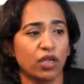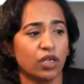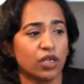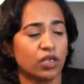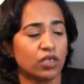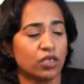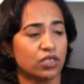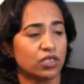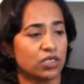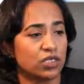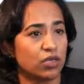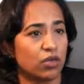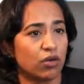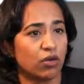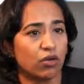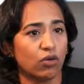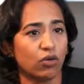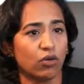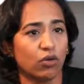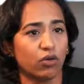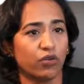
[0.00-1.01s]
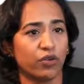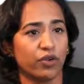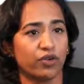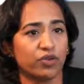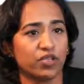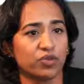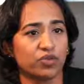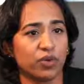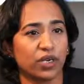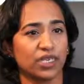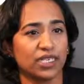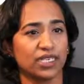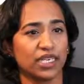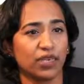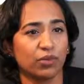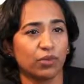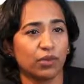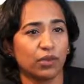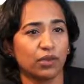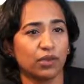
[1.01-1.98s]
So where is my
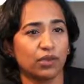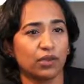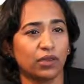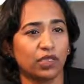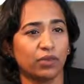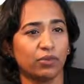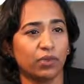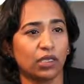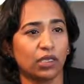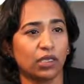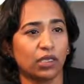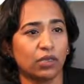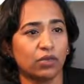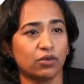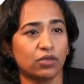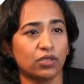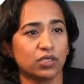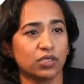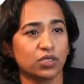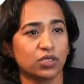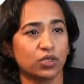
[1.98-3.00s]
table? Let me close this